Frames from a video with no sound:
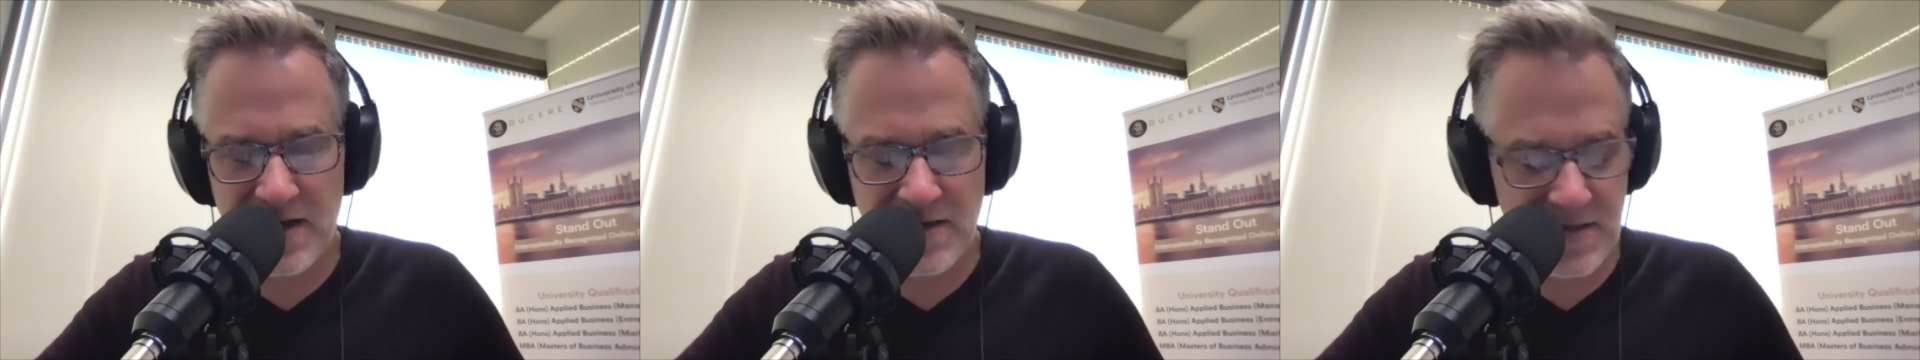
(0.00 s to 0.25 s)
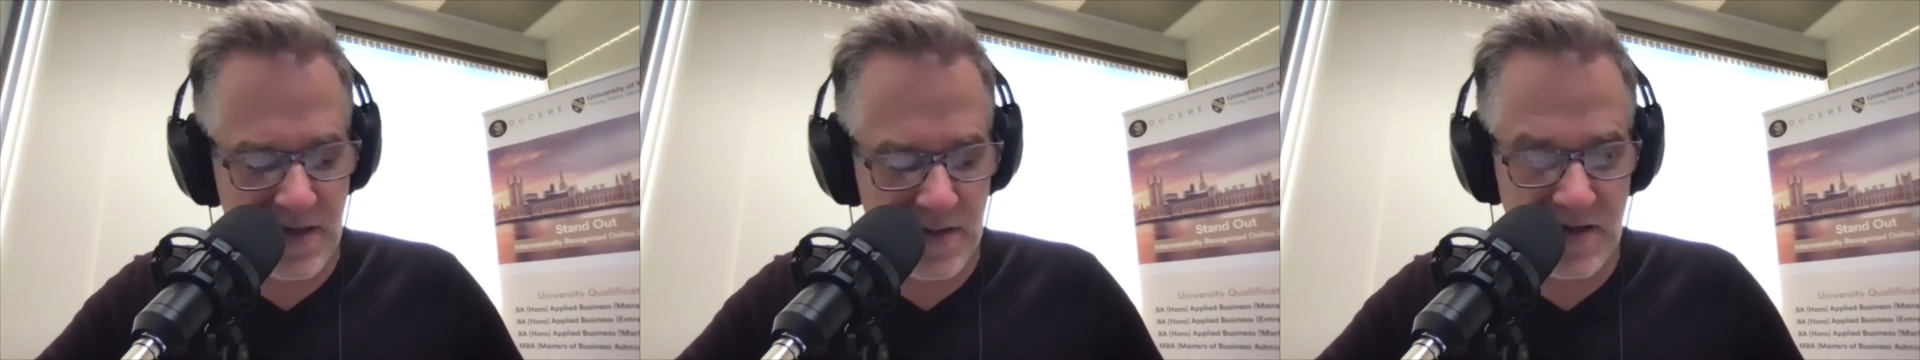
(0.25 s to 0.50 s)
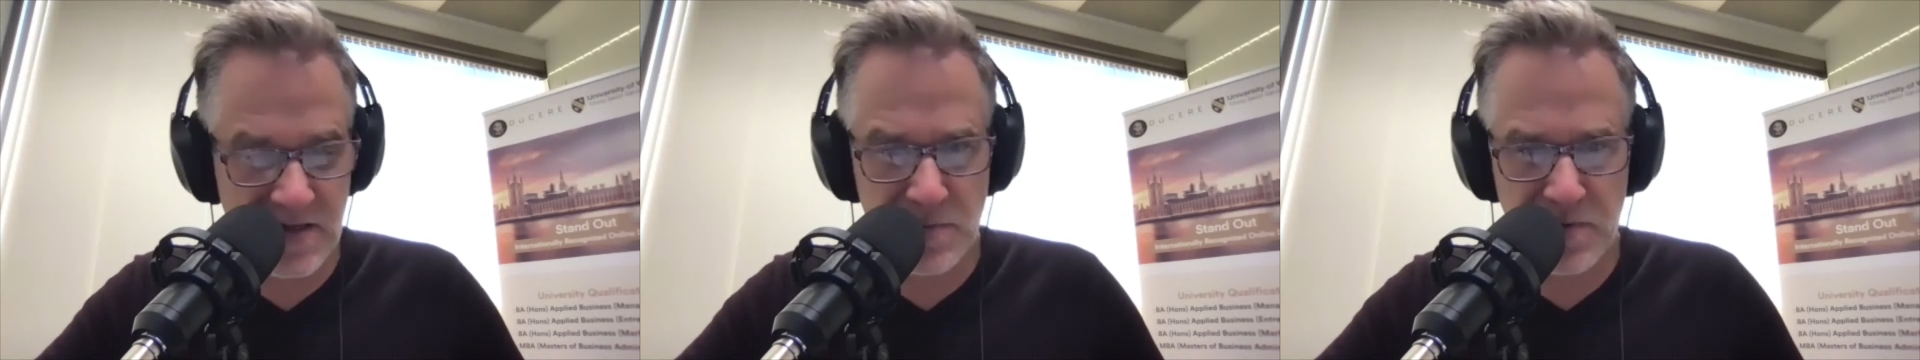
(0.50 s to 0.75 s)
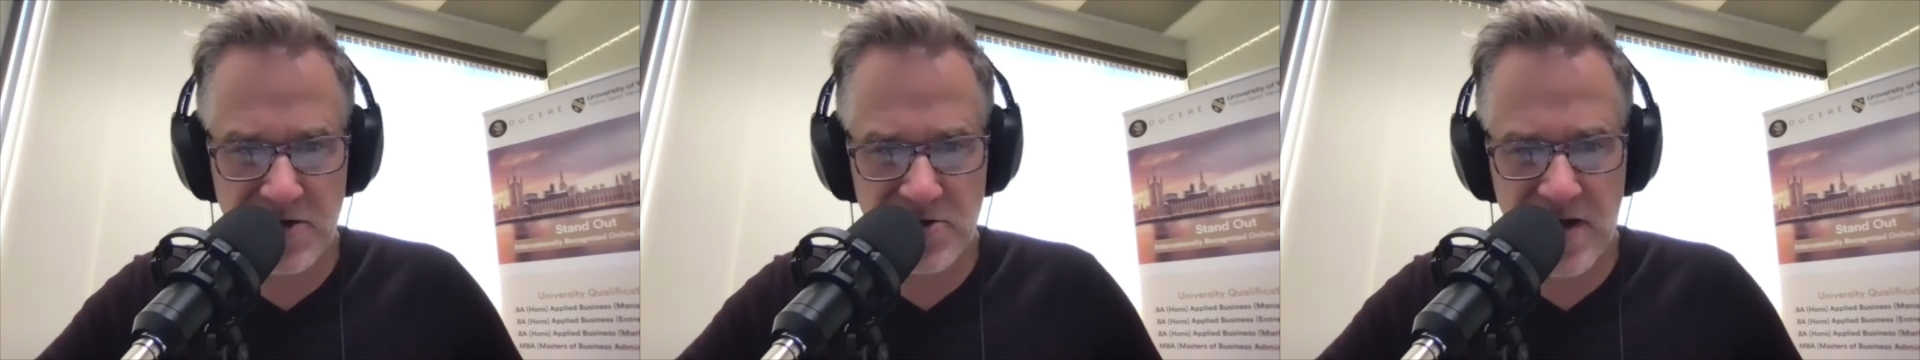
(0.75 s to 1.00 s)
It's a
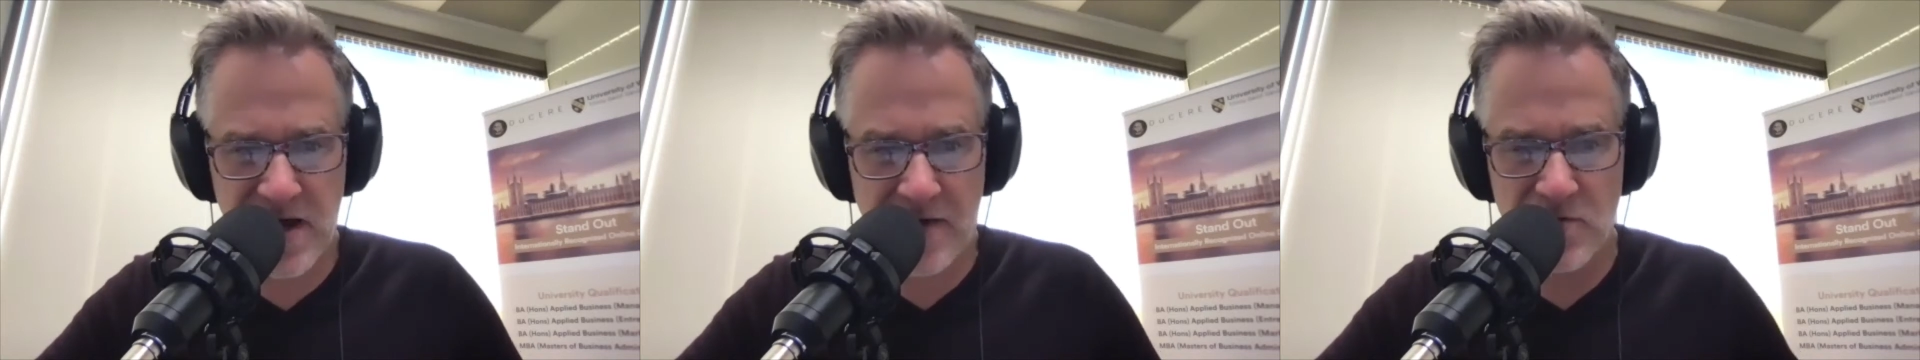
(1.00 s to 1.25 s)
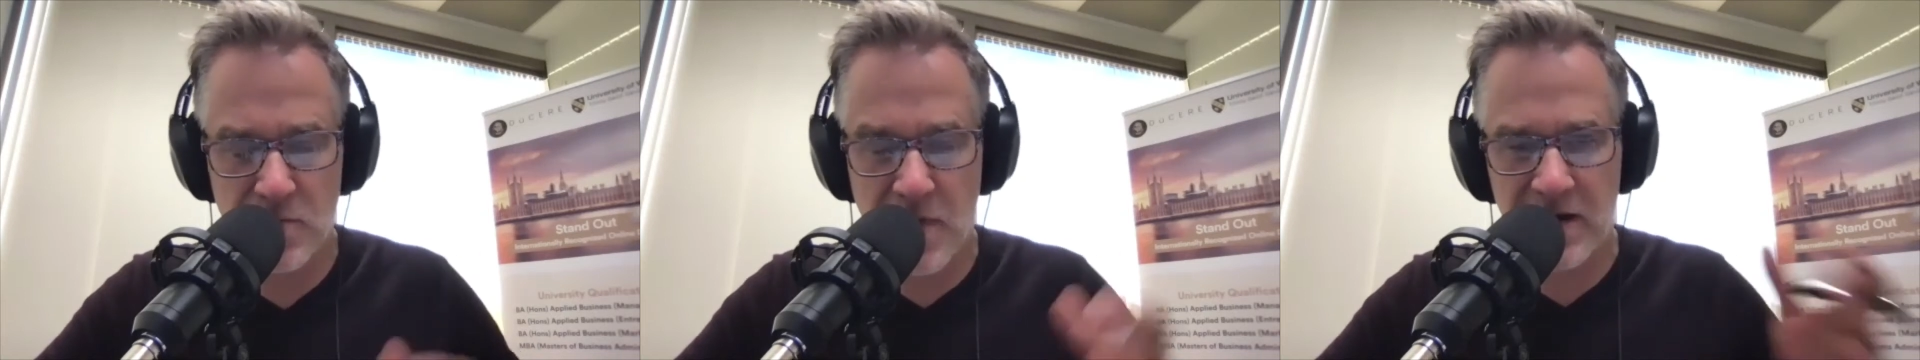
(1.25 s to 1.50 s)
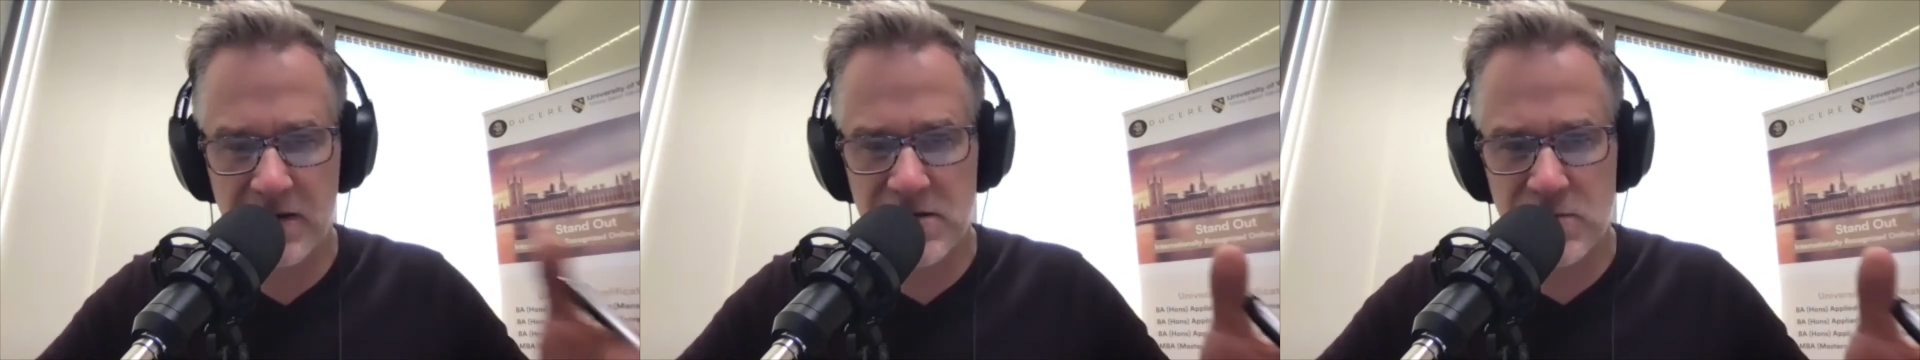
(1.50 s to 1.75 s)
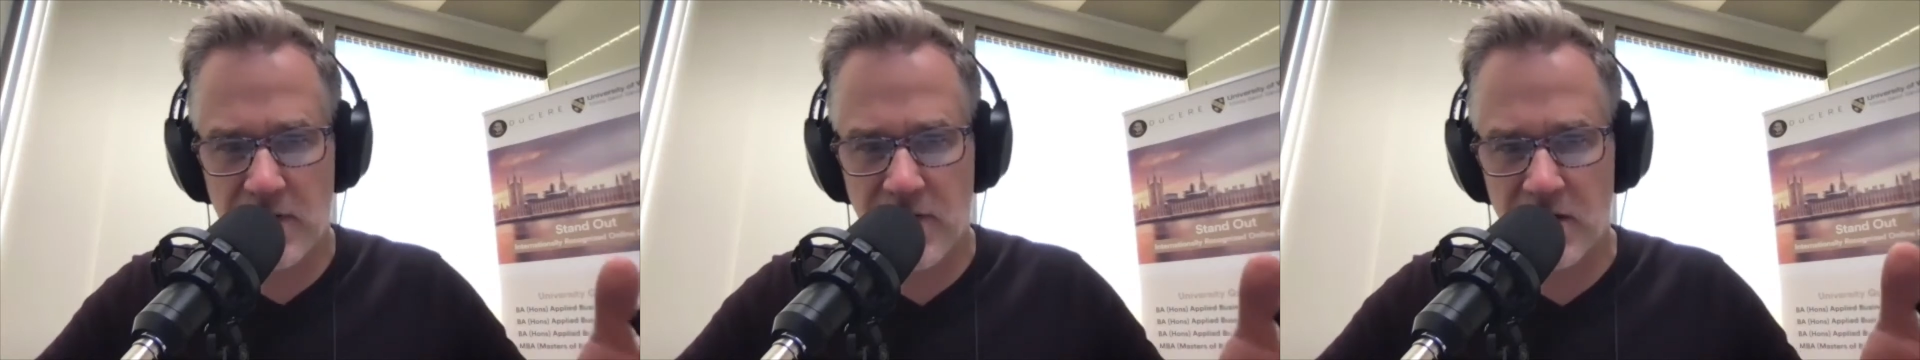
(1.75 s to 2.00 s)
pleasure to have you. Michael is
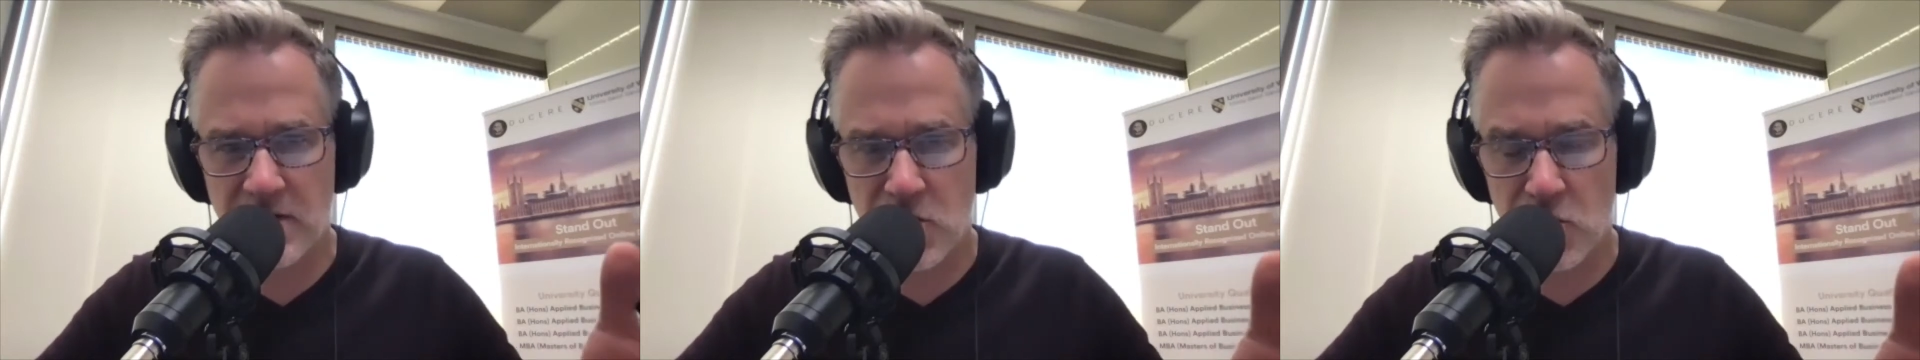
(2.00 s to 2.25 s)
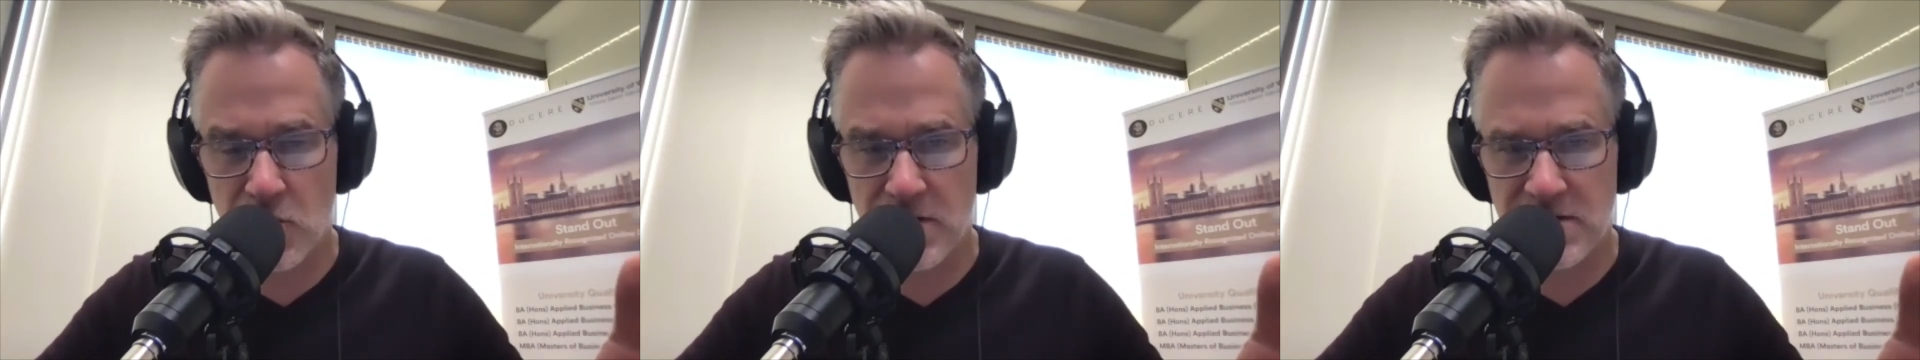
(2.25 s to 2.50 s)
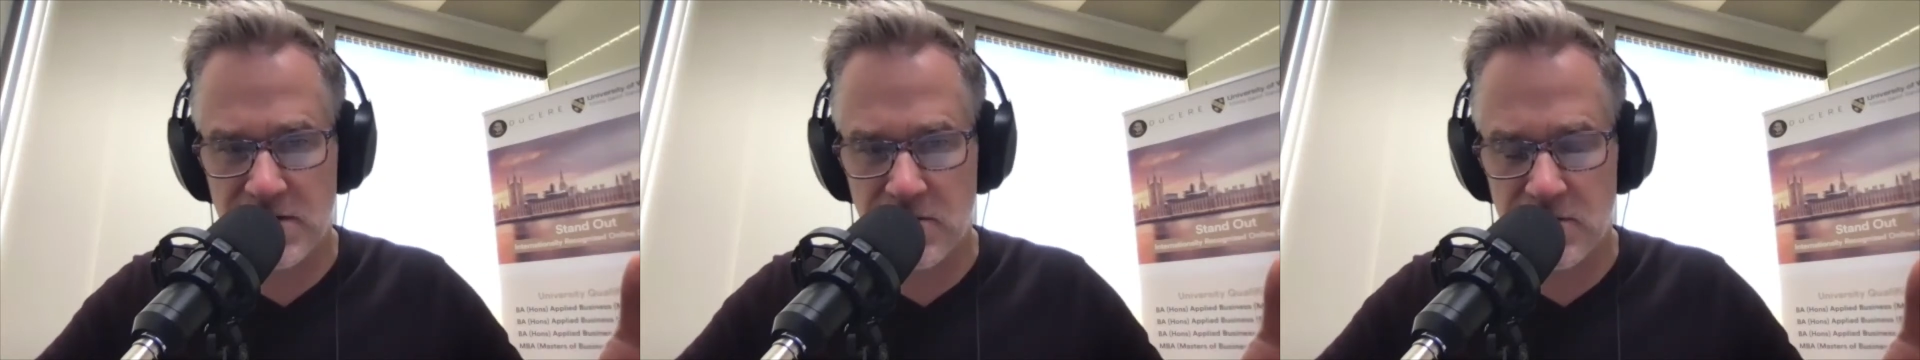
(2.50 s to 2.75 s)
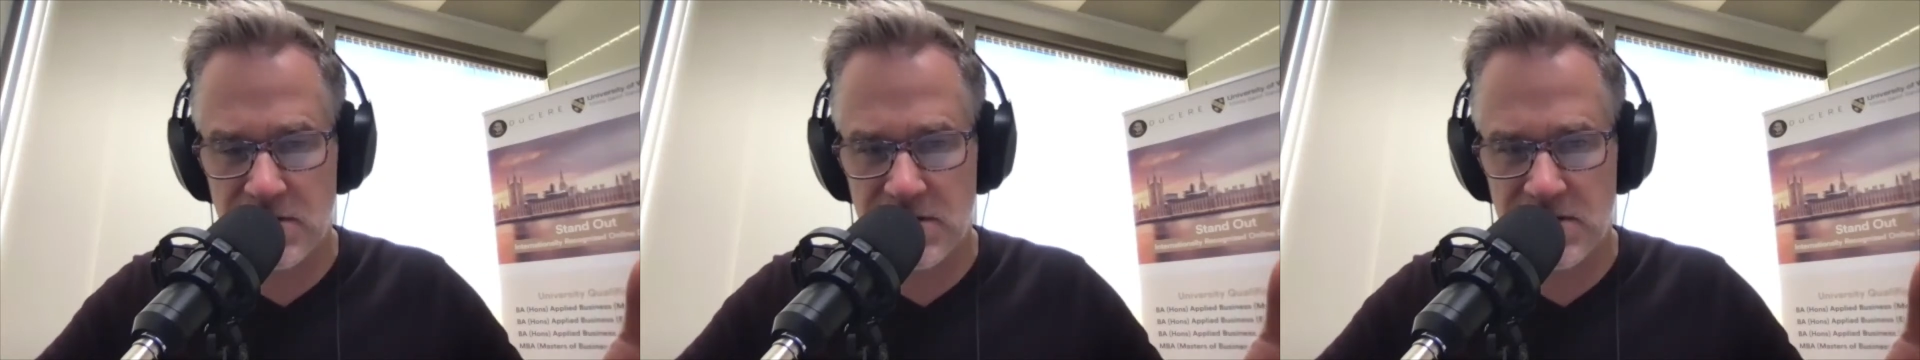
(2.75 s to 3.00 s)
one of our current
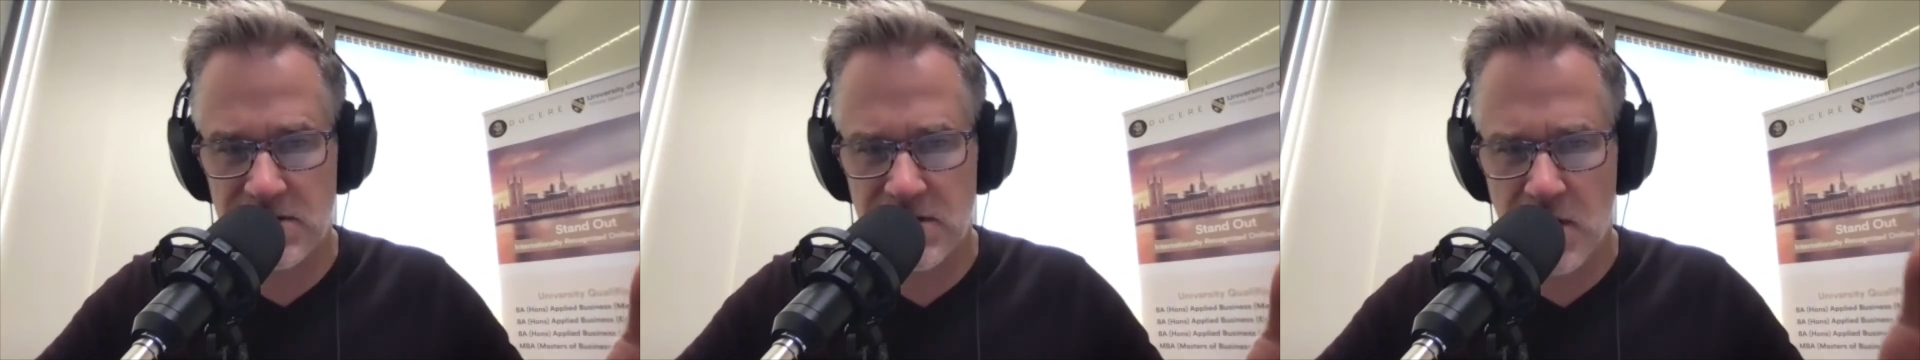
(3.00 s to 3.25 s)
students